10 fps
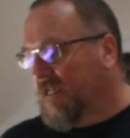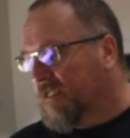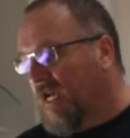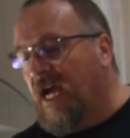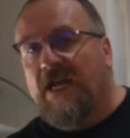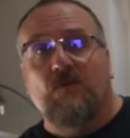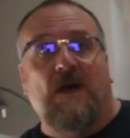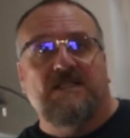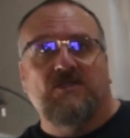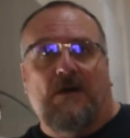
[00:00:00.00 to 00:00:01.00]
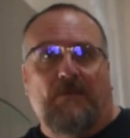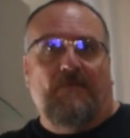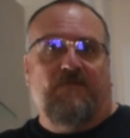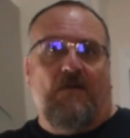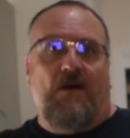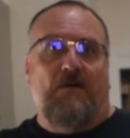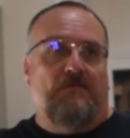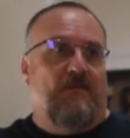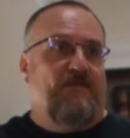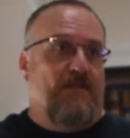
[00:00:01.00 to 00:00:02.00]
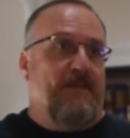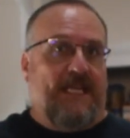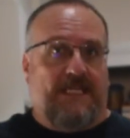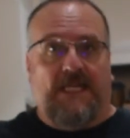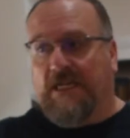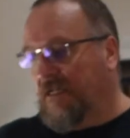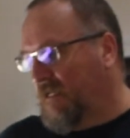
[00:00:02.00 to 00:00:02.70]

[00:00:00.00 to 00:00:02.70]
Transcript: So how do I stop it from fermenting